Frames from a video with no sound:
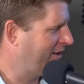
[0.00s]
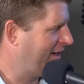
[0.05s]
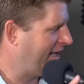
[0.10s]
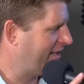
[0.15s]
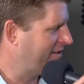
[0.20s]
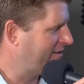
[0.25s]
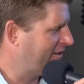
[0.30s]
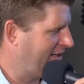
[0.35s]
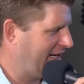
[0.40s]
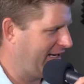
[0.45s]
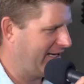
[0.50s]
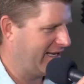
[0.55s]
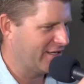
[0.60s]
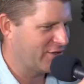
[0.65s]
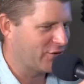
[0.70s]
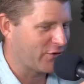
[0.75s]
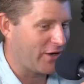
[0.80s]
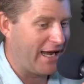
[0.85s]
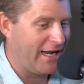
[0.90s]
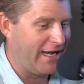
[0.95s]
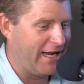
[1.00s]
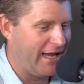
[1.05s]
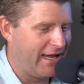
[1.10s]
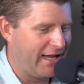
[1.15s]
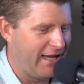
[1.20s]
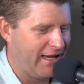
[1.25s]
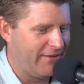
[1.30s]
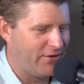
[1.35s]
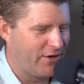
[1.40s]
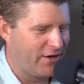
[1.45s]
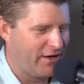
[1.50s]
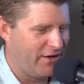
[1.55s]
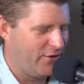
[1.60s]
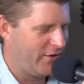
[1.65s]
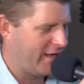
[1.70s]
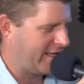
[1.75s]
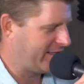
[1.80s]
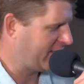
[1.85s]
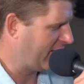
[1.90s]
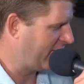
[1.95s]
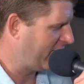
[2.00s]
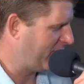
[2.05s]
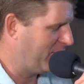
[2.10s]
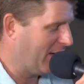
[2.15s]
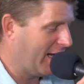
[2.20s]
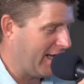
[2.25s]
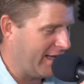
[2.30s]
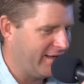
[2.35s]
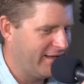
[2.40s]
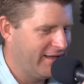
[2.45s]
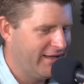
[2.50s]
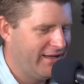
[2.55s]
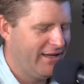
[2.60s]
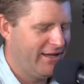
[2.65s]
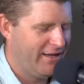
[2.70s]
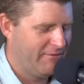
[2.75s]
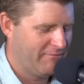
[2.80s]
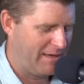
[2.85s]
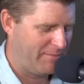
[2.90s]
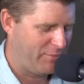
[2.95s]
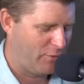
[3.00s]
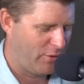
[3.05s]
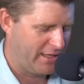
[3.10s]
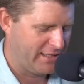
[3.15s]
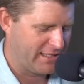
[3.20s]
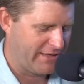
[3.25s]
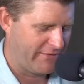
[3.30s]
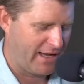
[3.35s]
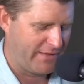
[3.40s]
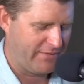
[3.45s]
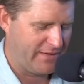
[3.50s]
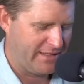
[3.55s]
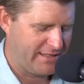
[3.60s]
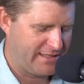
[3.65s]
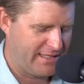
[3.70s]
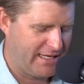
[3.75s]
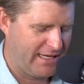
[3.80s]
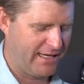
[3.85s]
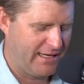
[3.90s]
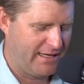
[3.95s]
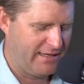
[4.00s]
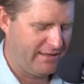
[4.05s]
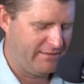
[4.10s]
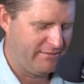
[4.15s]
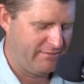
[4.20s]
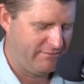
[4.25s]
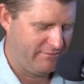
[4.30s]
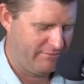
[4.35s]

answer. Don't you need to get training it. If you're going to do that stuff. But my point is I've got these ten